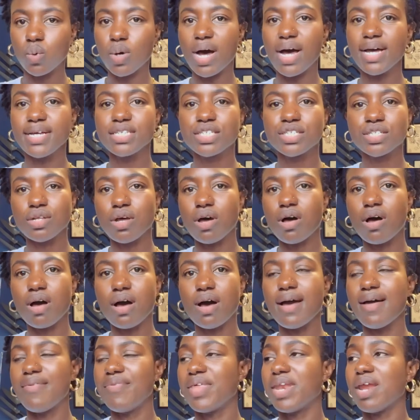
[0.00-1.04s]
I start
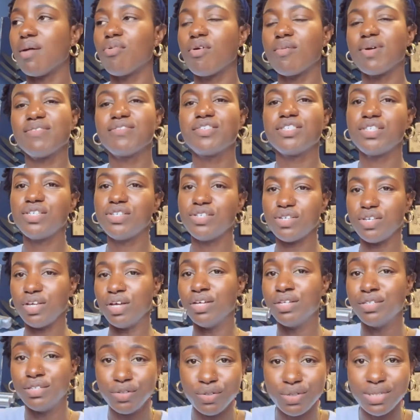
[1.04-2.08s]
and then I probably have to
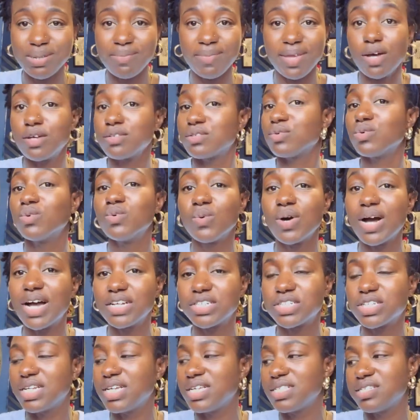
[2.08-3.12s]
use something else or call
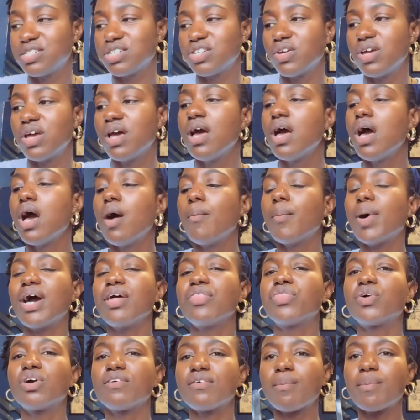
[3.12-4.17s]
Ashley to do it. But I
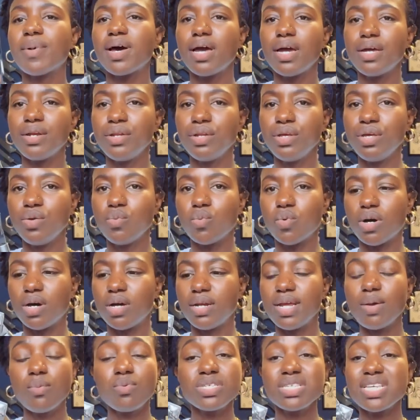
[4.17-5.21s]
thought if I buy a new one,
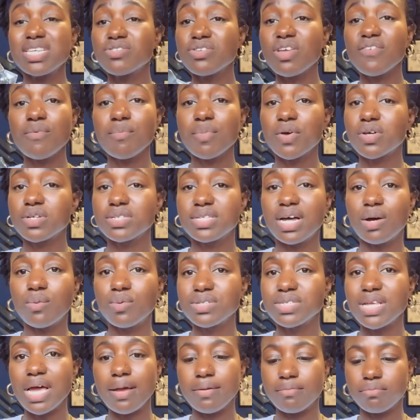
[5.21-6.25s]
it's not even because that one's
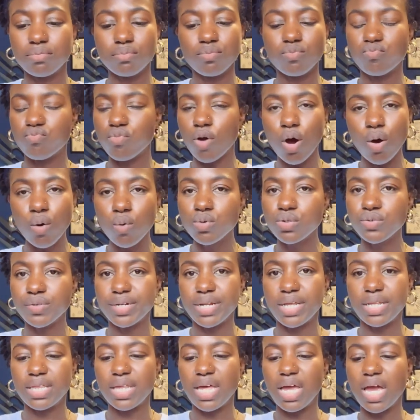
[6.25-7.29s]
like old or
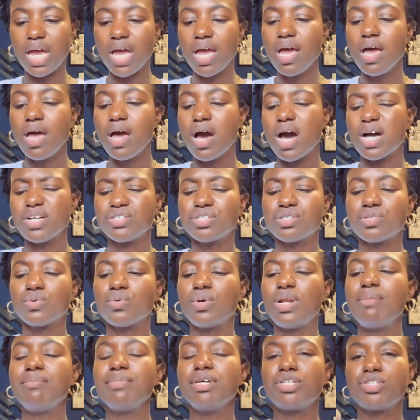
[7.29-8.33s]
anything, I just thought
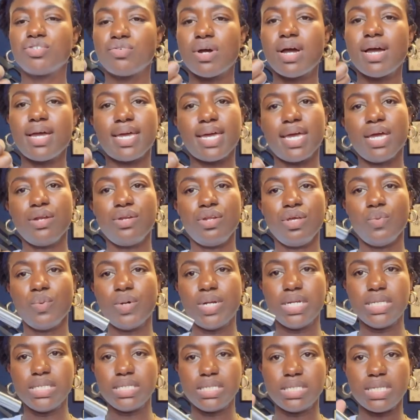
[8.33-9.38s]
let me try and get a new one
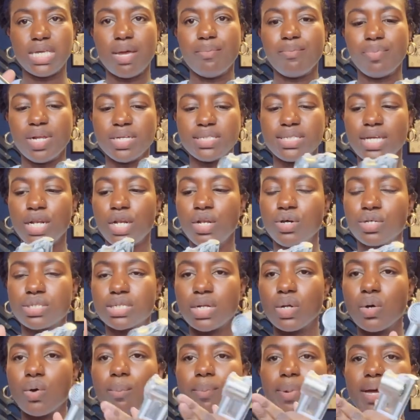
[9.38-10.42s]
and see. And plus it looks a
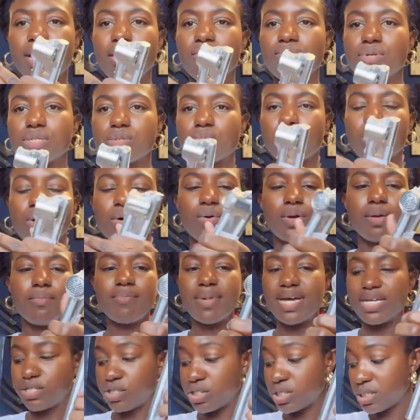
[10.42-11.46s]
little better as well. It
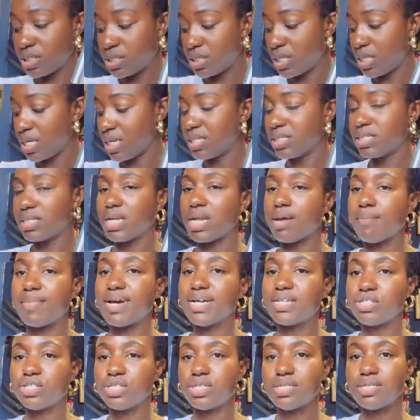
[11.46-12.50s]
matches this and it
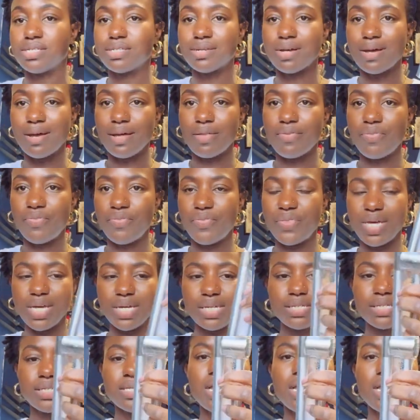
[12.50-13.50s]
matches this.